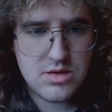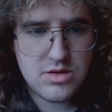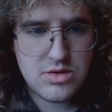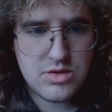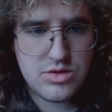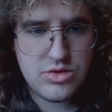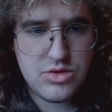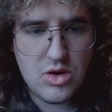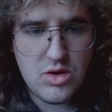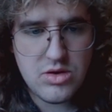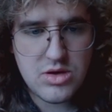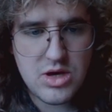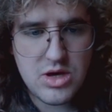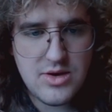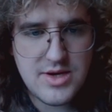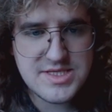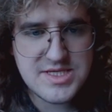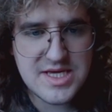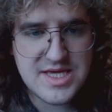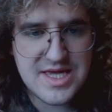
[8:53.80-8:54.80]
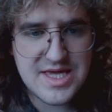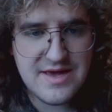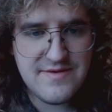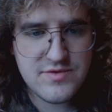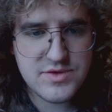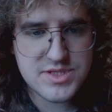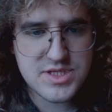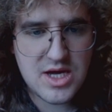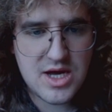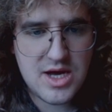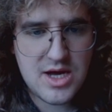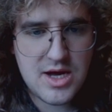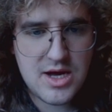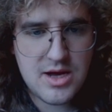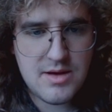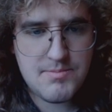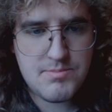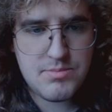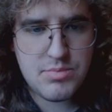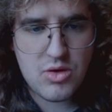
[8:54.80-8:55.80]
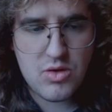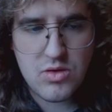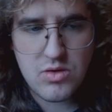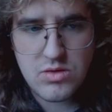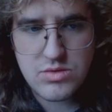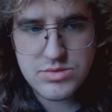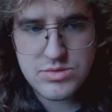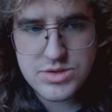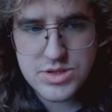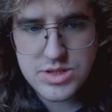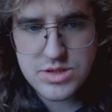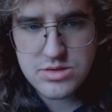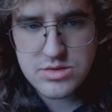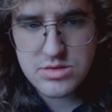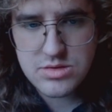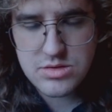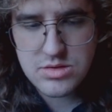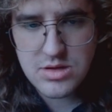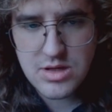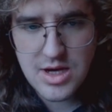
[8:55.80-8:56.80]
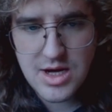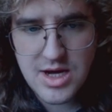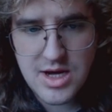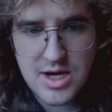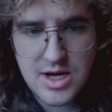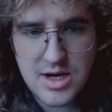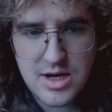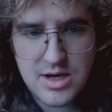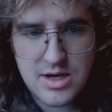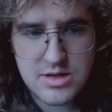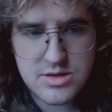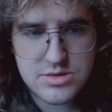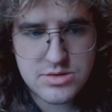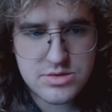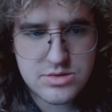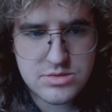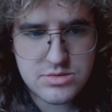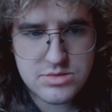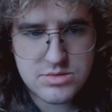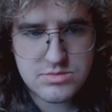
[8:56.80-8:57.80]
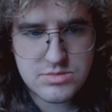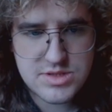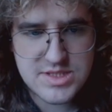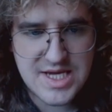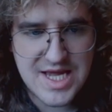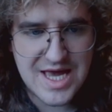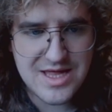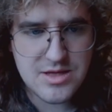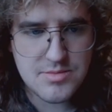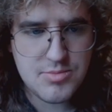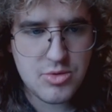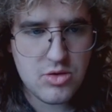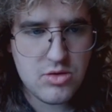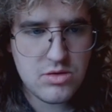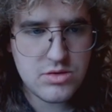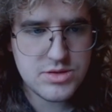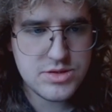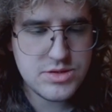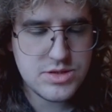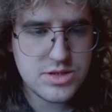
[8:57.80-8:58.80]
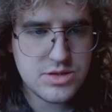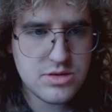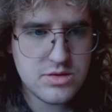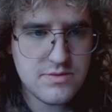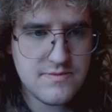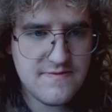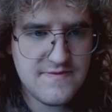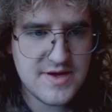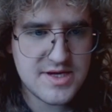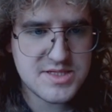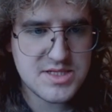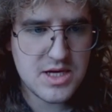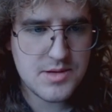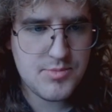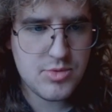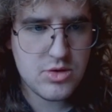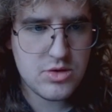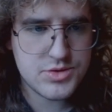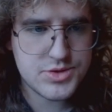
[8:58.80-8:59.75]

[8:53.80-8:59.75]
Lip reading: Not going to give us our pawns, our together pawns, fix our pawn